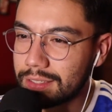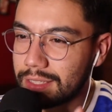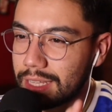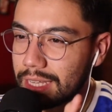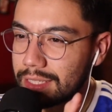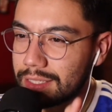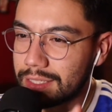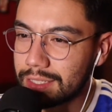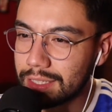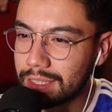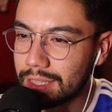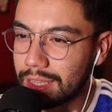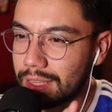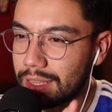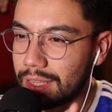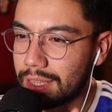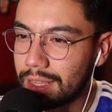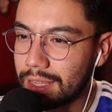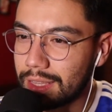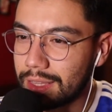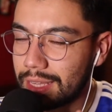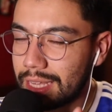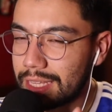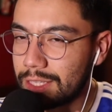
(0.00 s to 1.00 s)
That's
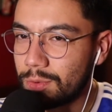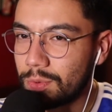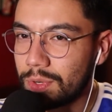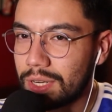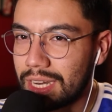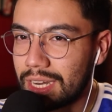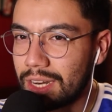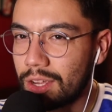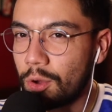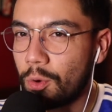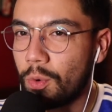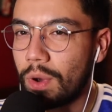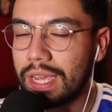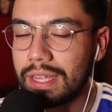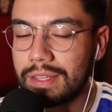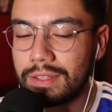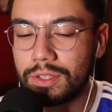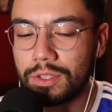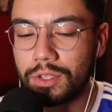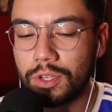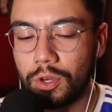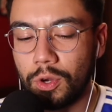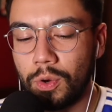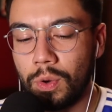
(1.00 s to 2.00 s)
what it equates
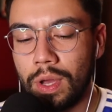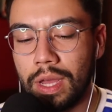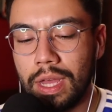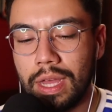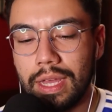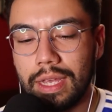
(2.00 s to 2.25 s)
to.